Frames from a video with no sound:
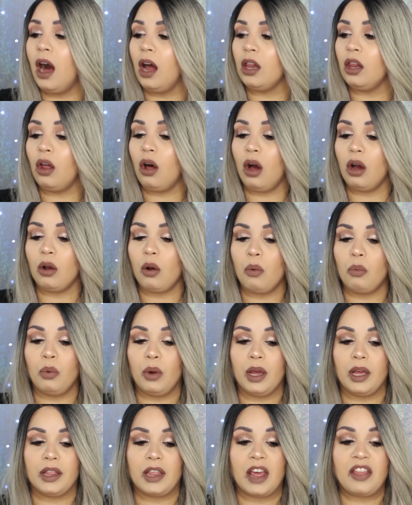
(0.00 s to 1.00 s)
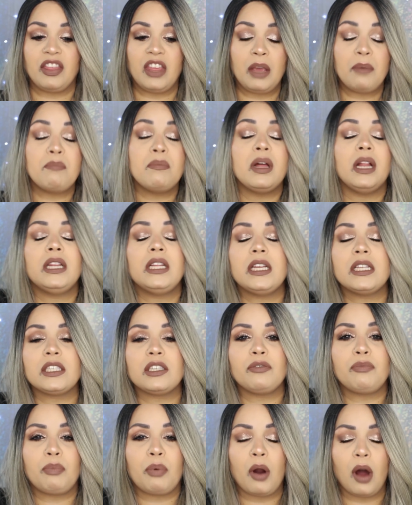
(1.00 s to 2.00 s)
along with the
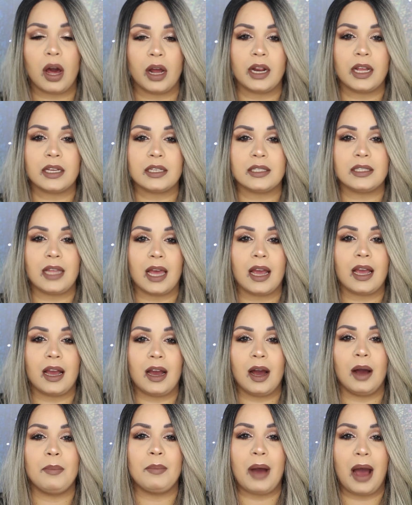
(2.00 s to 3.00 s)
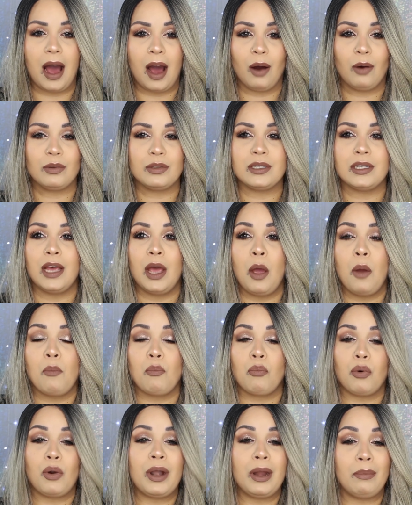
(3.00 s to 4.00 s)
millions of products that come out
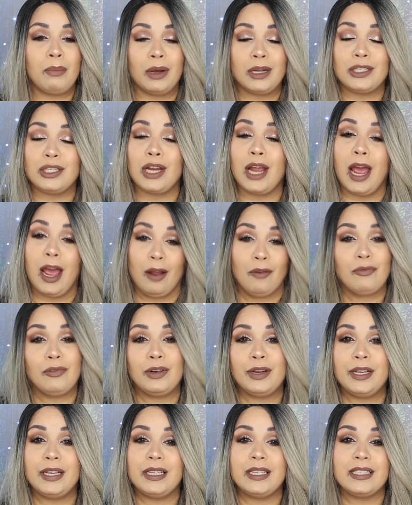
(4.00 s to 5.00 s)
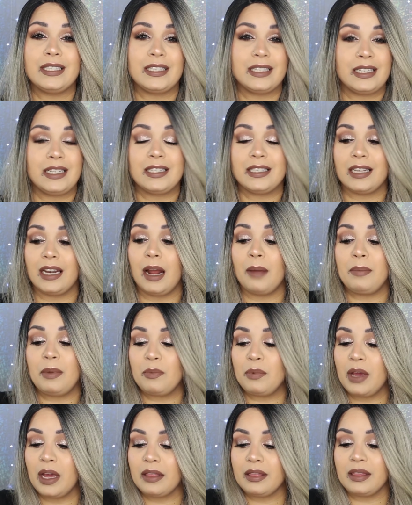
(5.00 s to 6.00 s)
pretty much every season. I
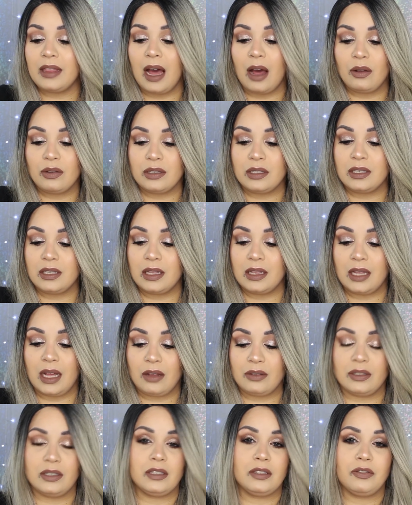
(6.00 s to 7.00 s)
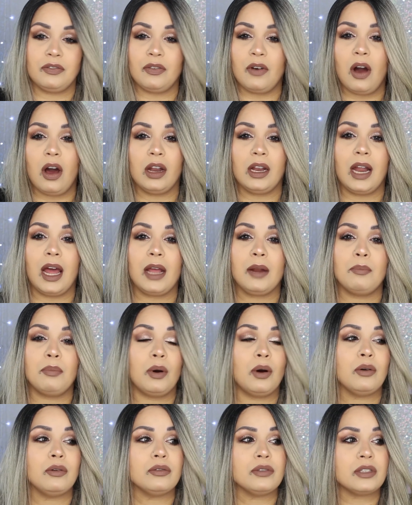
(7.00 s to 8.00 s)
mean, we get thousands and thousands of online
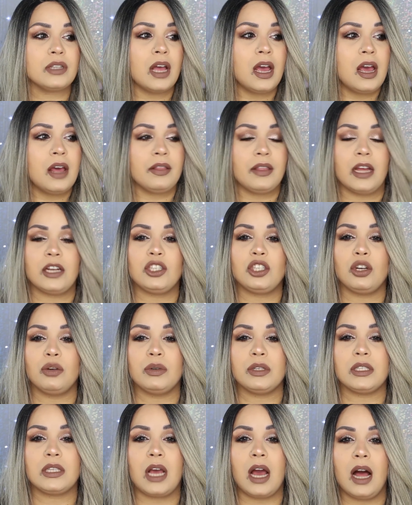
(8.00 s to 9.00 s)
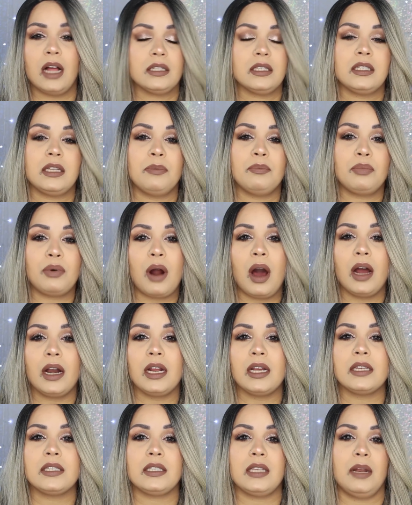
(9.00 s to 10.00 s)
posts that show us constant
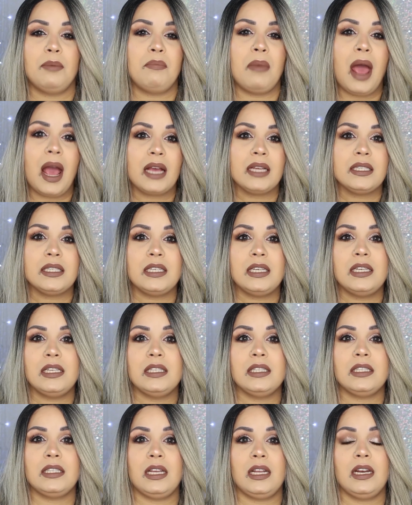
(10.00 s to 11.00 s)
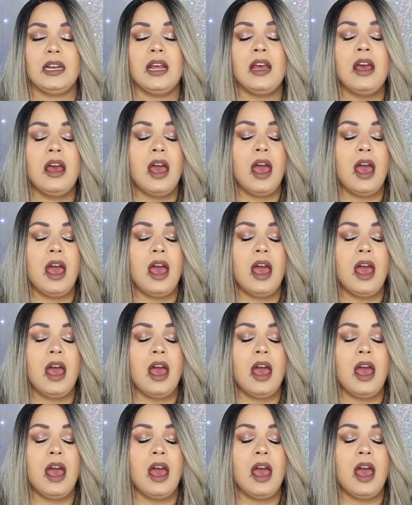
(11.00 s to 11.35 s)
products and magazines and